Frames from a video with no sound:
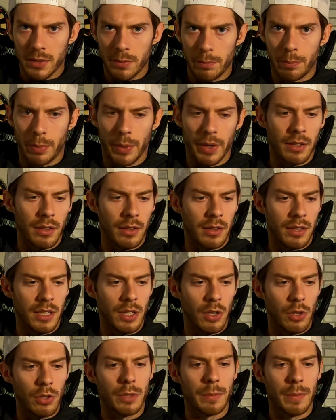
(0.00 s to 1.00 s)
But the
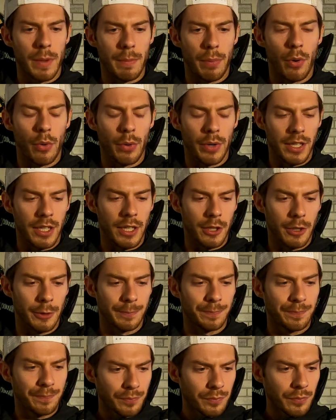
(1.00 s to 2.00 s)
ultimate point here